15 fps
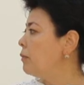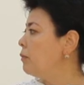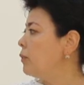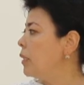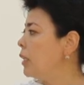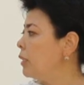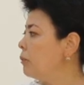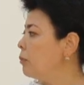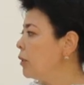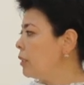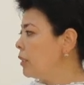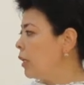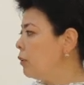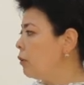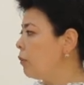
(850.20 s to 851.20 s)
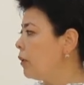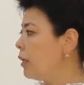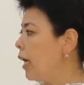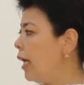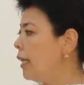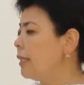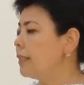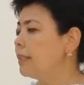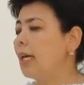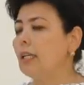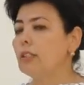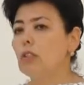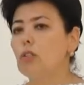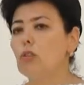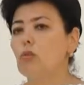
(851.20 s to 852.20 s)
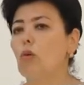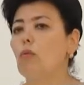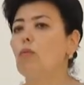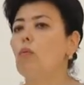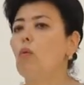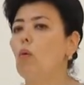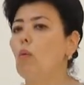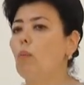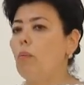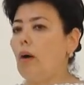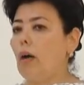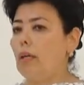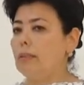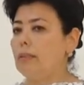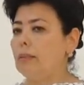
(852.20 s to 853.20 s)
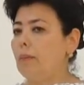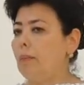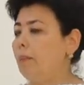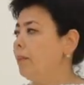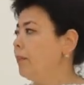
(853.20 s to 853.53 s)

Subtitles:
Great Britain and Northern Ireland consists of 4 parts.